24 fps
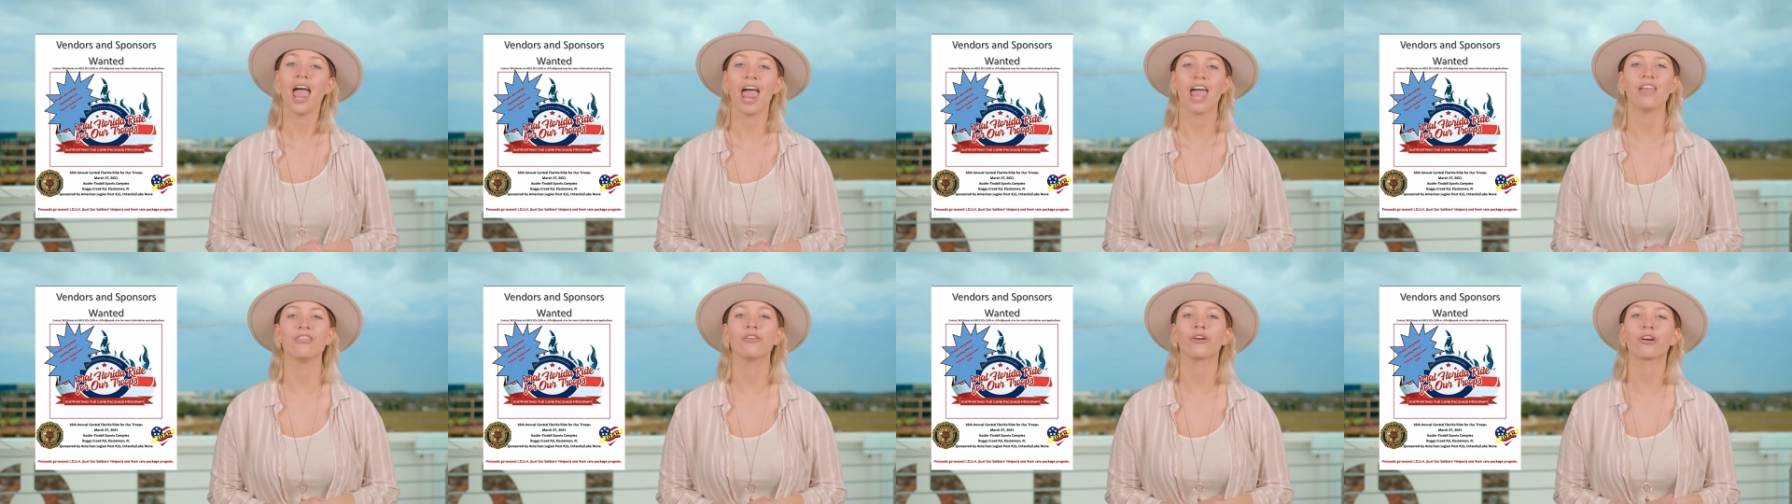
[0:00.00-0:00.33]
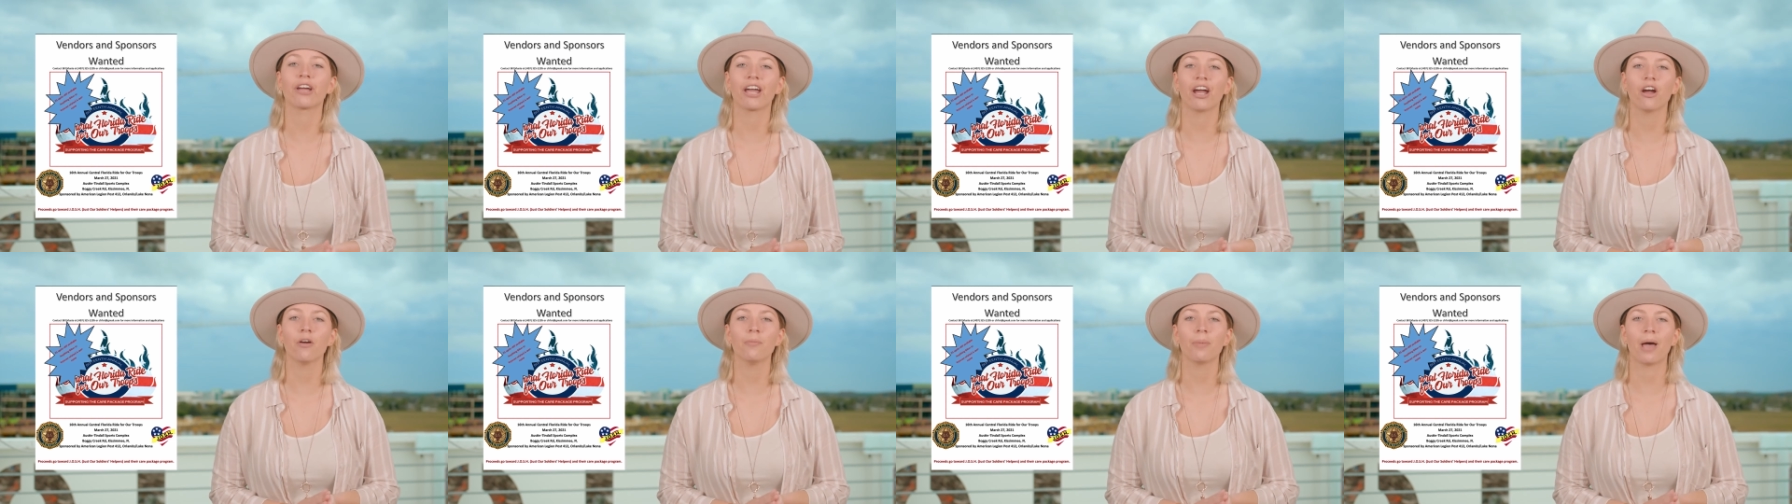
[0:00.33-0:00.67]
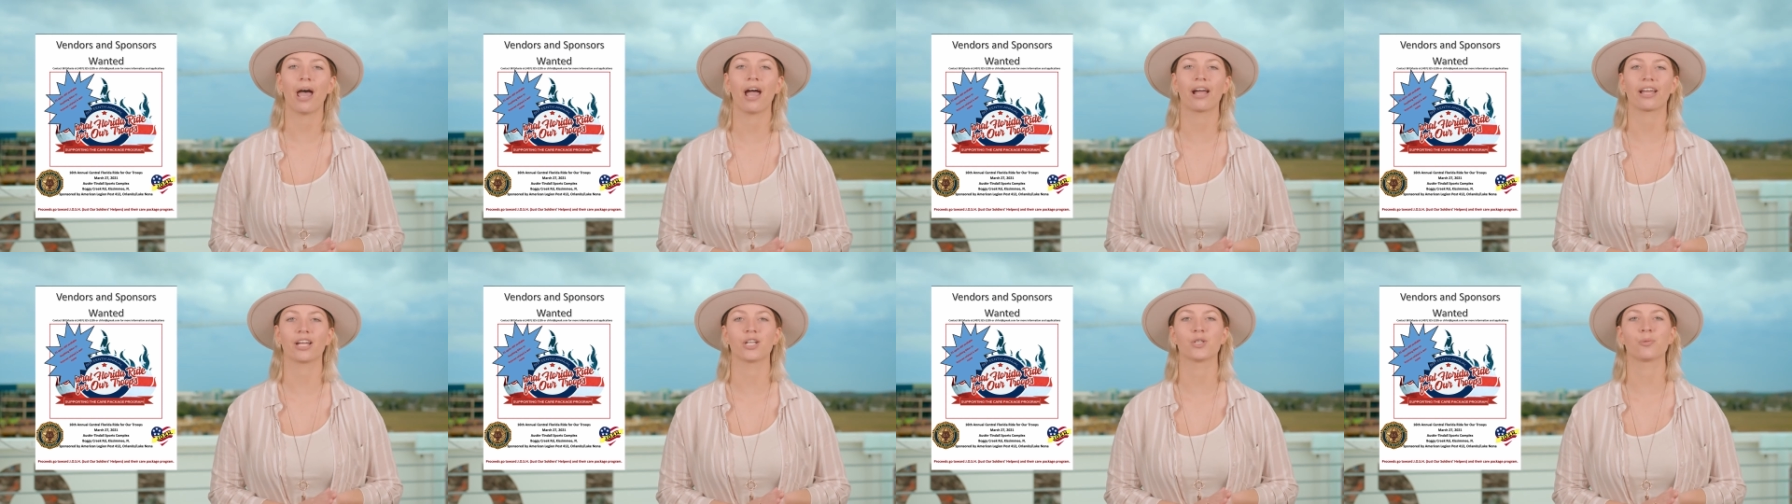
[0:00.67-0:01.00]
and their care
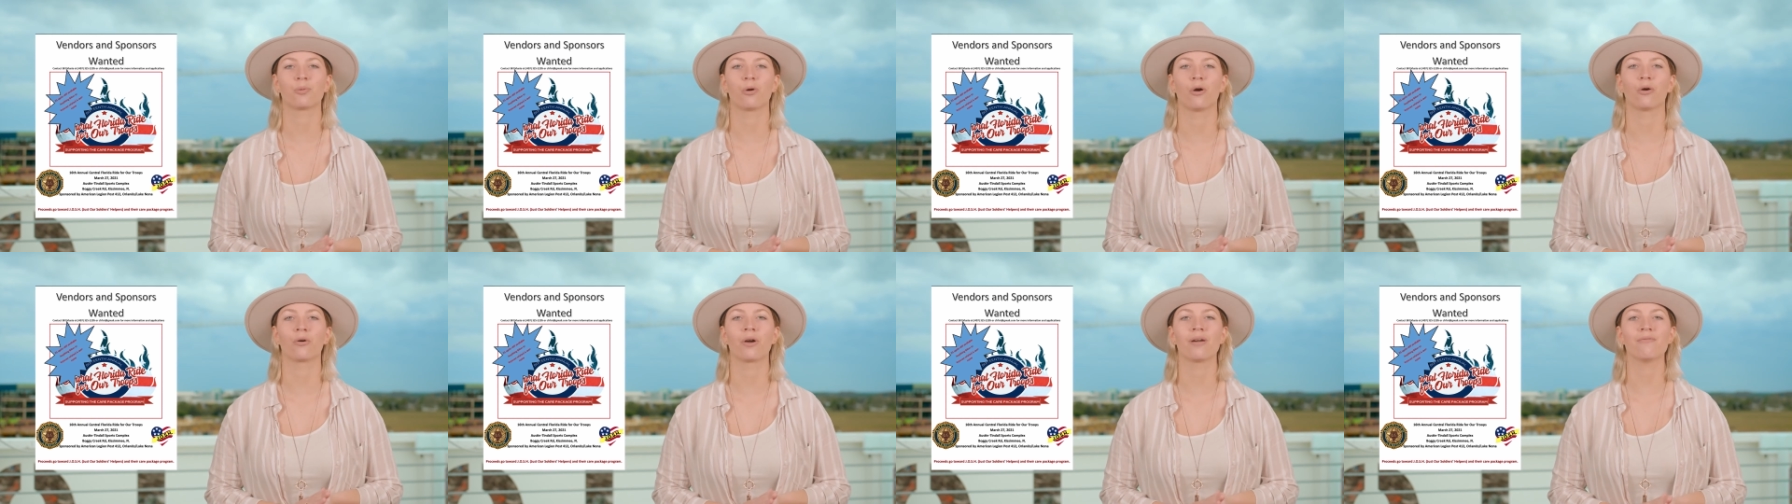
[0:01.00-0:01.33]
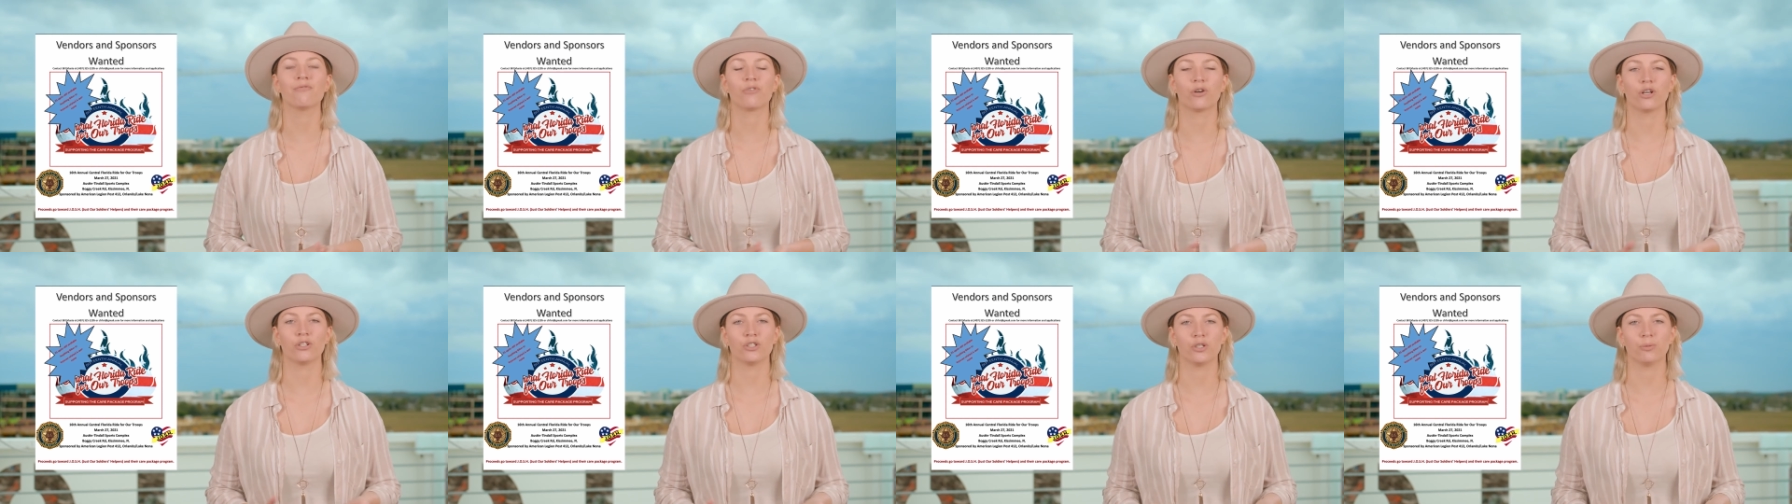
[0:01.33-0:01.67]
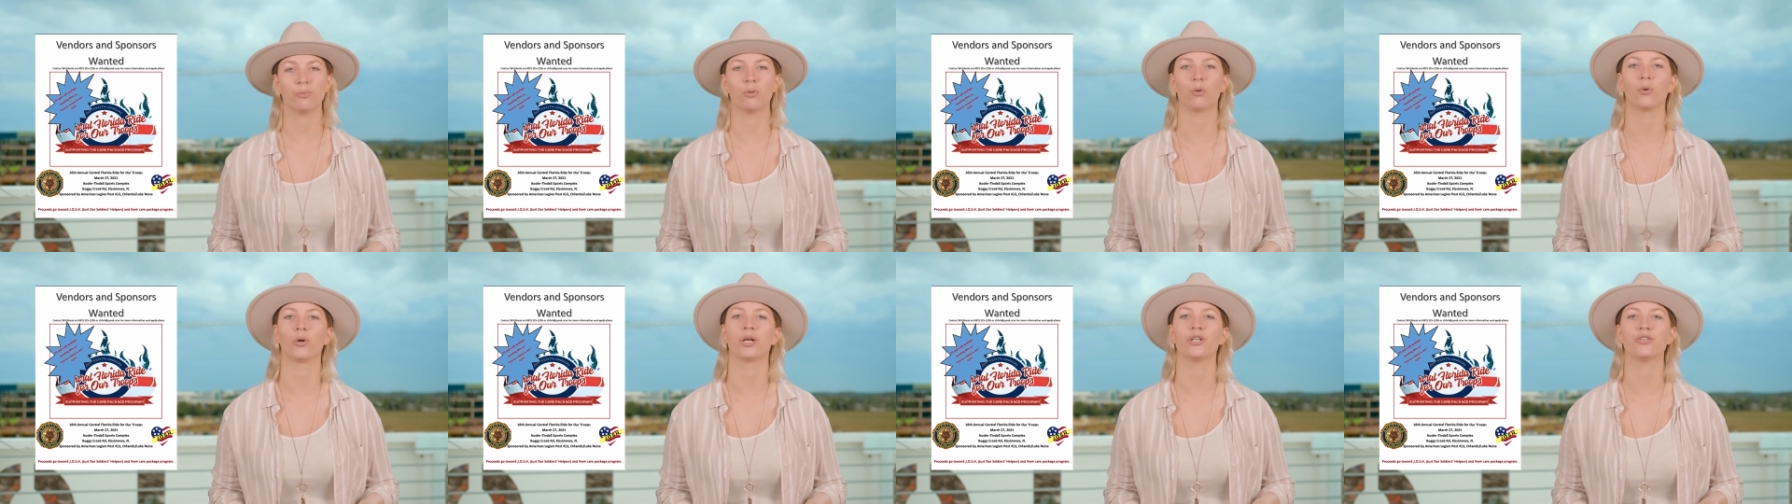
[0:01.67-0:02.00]
package program for our
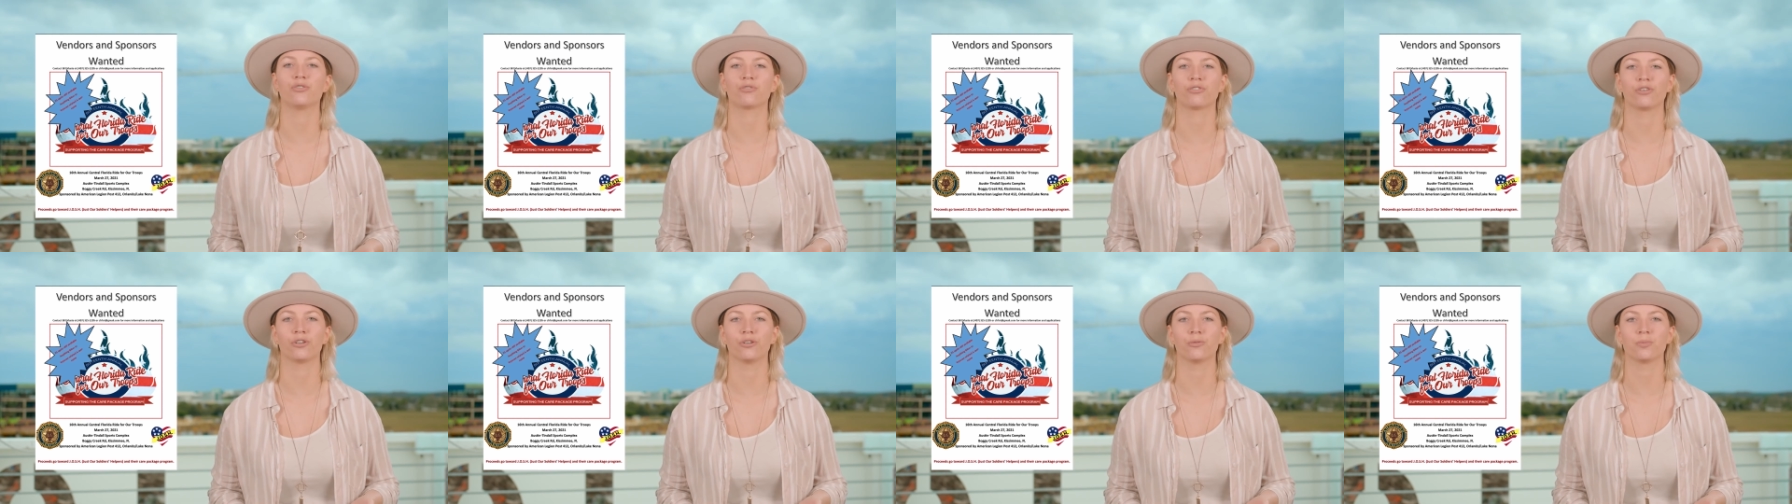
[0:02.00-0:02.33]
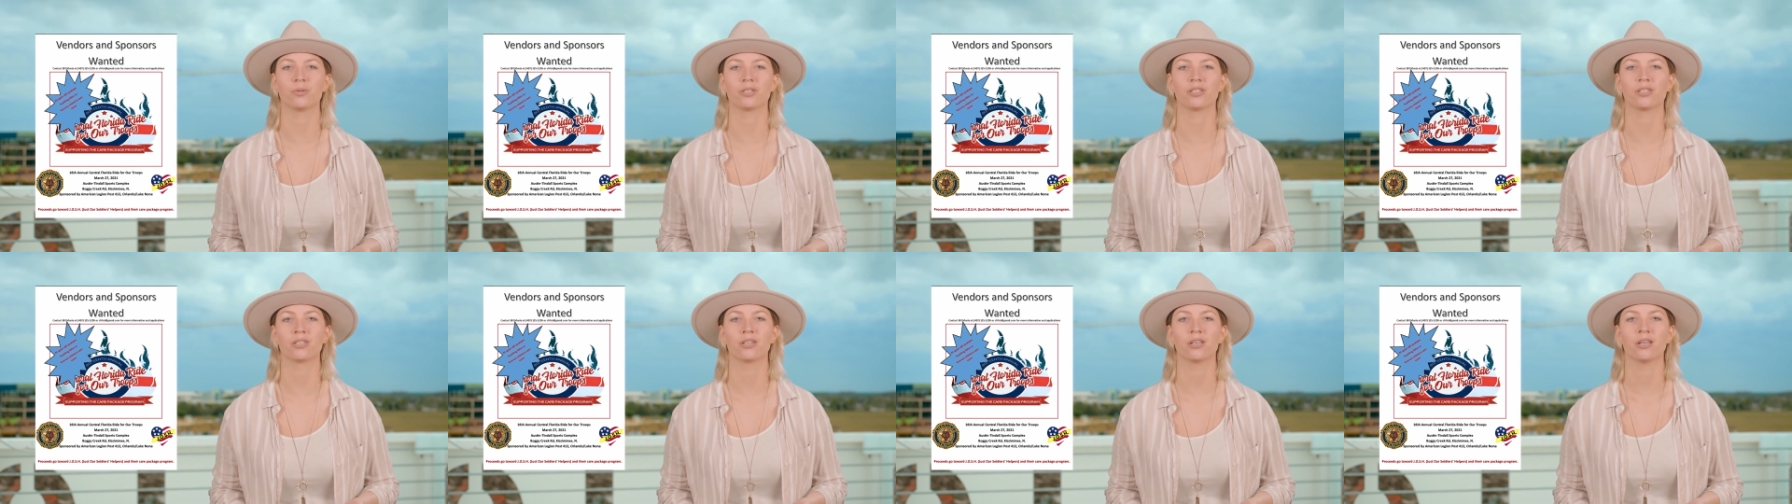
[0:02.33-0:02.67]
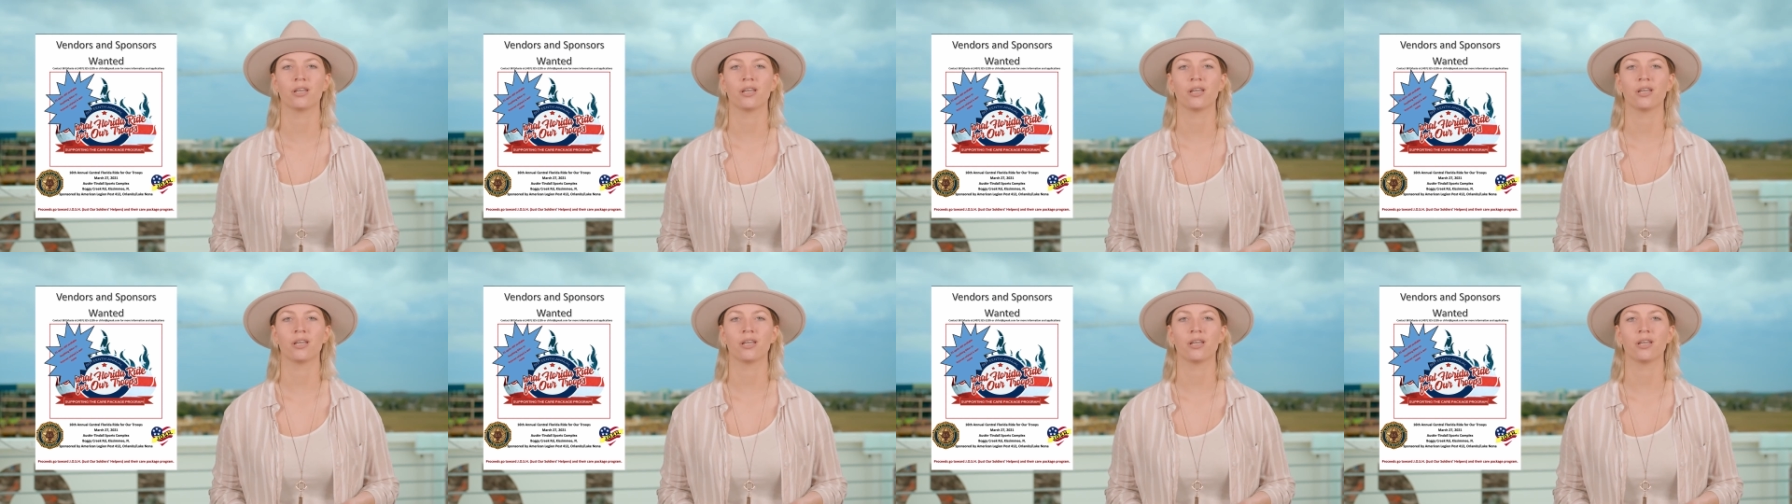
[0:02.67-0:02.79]
deployed troops.